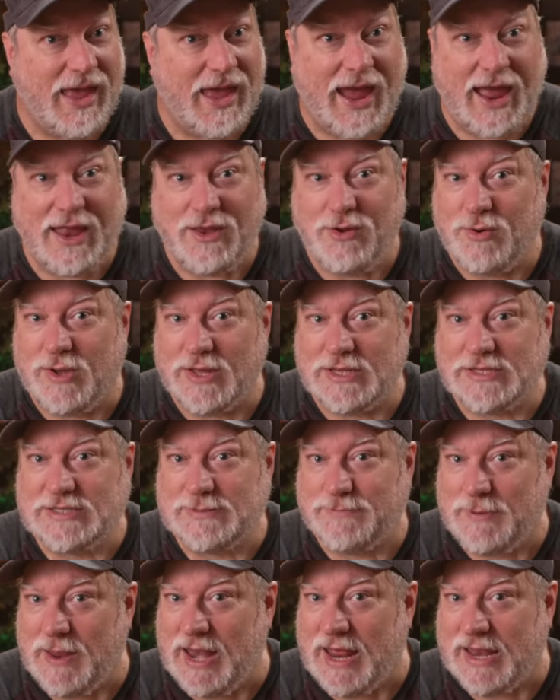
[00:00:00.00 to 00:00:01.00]
And you can
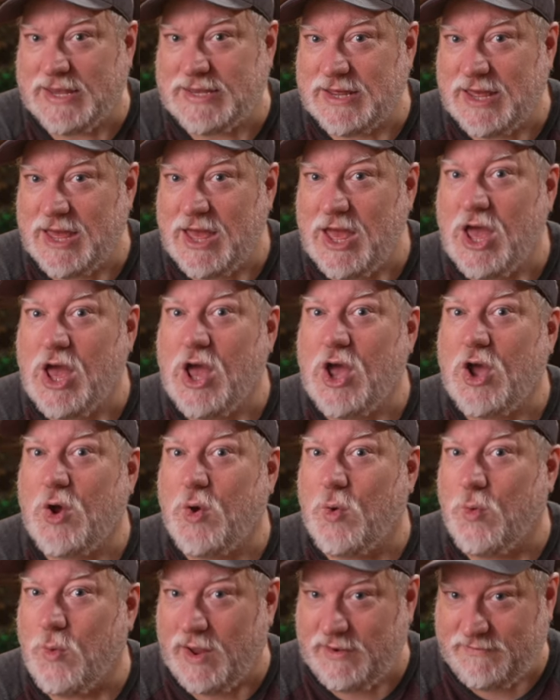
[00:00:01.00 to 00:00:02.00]
spin it
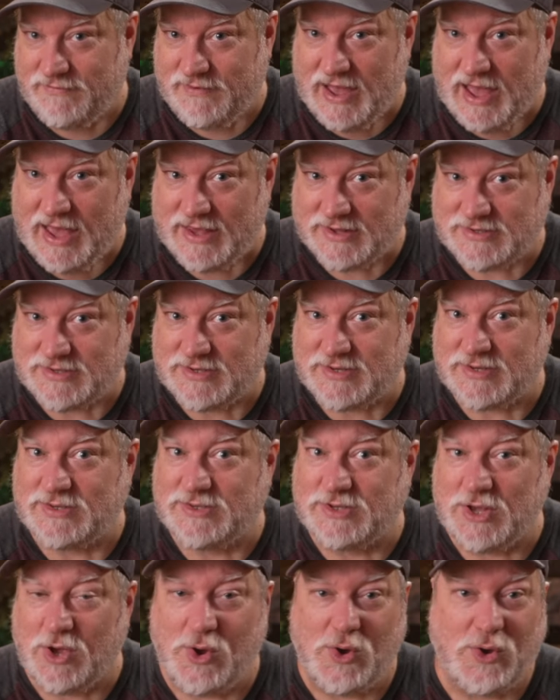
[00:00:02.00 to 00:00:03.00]
quite fast.
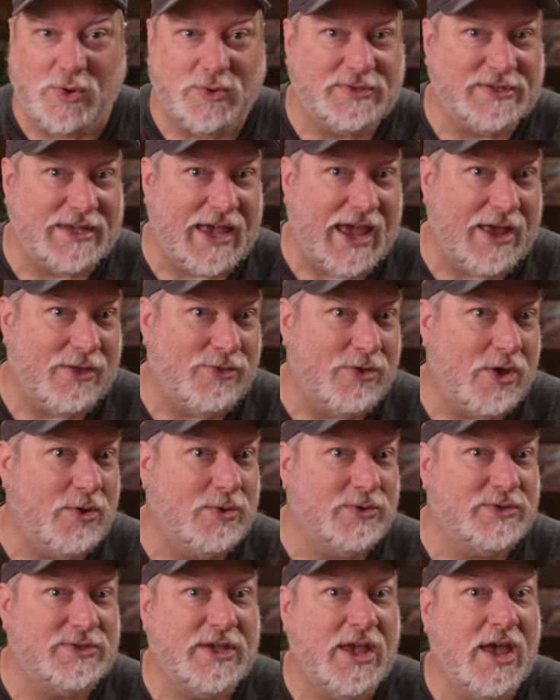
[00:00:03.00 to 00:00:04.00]
So say
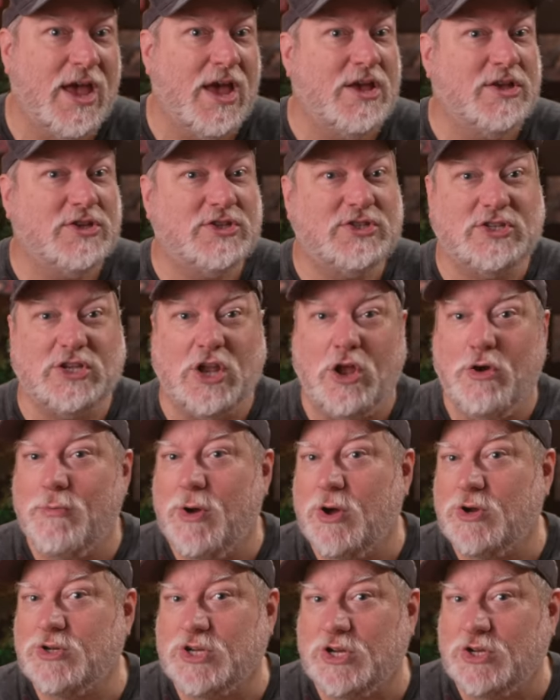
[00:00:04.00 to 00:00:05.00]
those slow
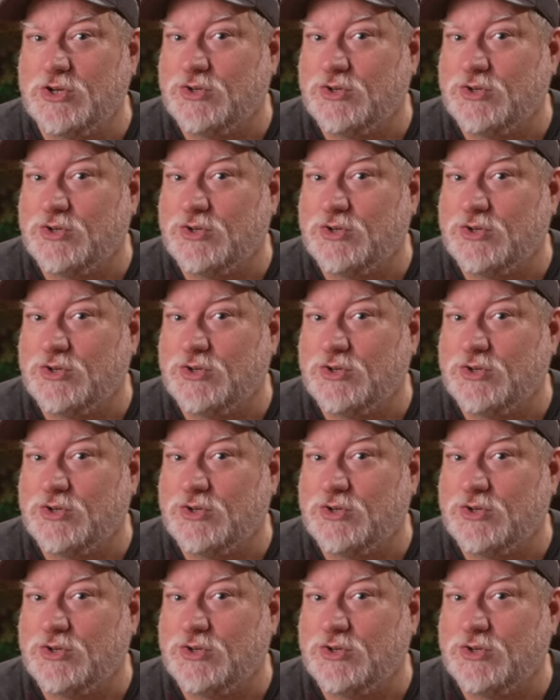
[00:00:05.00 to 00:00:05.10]
motion